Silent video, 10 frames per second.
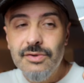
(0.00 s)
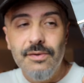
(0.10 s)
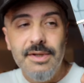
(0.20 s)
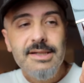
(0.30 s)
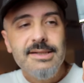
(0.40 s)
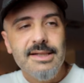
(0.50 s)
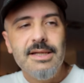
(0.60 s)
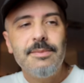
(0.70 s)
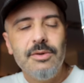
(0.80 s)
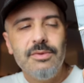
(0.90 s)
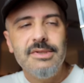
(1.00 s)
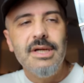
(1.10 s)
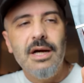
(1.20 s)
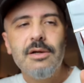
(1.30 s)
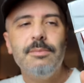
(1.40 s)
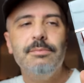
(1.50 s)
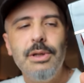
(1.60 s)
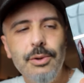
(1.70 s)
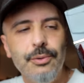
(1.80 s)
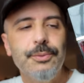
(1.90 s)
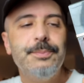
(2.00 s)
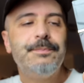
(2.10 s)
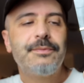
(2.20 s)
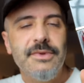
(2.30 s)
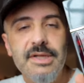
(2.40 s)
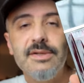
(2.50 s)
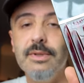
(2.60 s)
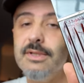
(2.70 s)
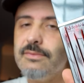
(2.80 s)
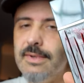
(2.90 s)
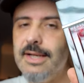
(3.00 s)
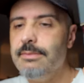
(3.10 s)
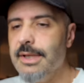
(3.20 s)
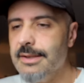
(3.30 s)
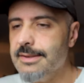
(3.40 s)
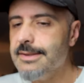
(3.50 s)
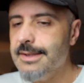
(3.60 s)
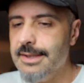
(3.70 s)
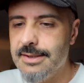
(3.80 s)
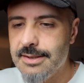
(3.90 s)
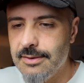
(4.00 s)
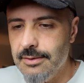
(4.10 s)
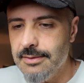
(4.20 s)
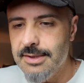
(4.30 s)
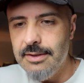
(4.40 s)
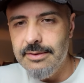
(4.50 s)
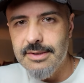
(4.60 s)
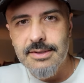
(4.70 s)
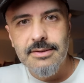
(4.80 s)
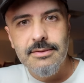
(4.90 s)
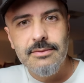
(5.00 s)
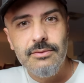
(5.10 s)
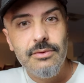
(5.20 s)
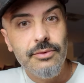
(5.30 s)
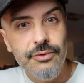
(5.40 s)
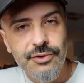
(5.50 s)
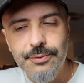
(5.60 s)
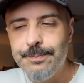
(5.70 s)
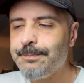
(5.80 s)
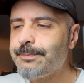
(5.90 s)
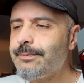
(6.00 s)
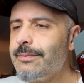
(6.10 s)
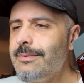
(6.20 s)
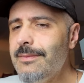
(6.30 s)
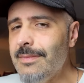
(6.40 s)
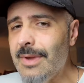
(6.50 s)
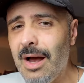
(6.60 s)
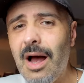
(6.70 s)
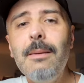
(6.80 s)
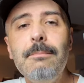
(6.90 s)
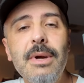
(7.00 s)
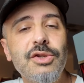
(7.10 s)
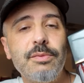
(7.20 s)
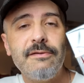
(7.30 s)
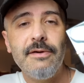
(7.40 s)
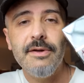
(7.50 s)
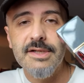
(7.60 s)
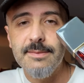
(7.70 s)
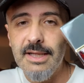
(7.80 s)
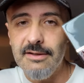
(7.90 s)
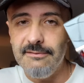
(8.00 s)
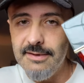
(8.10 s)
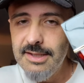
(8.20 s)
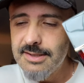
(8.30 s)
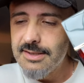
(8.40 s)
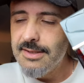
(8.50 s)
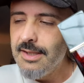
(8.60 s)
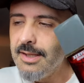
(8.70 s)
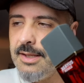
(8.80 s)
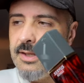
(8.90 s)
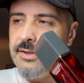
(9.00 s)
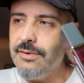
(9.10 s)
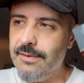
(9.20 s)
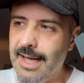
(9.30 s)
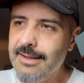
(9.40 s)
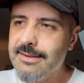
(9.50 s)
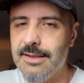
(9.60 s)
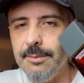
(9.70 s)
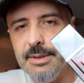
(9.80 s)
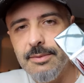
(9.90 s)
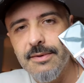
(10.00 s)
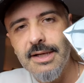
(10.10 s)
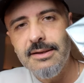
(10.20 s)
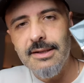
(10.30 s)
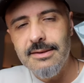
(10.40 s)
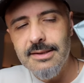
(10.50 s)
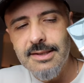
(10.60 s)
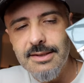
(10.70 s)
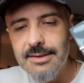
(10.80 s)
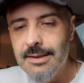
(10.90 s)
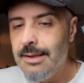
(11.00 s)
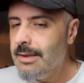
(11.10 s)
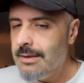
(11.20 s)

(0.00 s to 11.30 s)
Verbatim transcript: to this, except it was dark blue. This one is red because it's called Xeryus Rouge. I much prefer the smell of this to that. Some people think that this is